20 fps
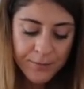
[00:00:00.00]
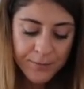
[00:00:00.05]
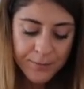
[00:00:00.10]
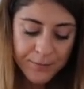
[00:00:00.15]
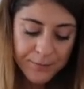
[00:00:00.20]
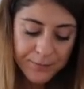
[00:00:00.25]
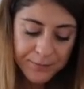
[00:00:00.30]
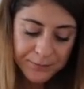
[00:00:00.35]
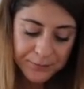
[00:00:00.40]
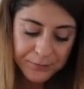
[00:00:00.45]

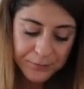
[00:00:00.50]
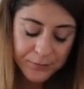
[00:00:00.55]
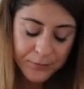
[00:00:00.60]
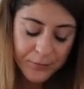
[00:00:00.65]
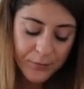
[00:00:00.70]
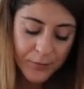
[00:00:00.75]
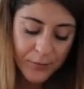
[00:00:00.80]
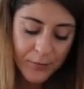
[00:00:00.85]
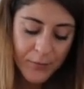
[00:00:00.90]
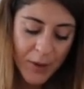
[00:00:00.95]

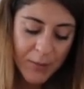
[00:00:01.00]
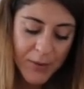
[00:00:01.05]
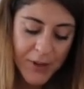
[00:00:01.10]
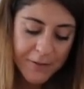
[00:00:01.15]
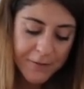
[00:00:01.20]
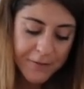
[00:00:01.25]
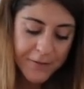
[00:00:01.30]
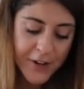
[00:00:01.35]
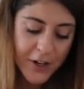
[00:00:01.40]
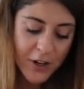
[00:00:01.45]

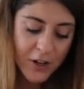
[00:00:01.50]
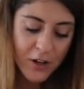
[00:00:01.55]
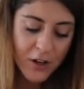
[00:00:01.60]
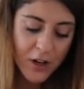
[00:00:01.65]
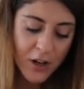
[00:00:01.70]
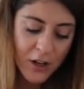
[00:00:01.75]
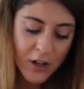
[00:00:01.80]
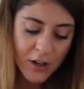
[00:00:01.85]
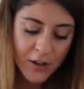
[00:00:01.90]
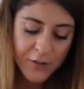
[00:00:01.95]
maybe a fear
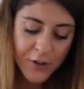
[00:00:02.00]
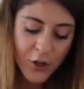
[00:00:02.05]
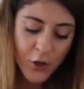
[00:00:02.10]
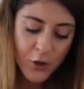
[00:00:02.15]
of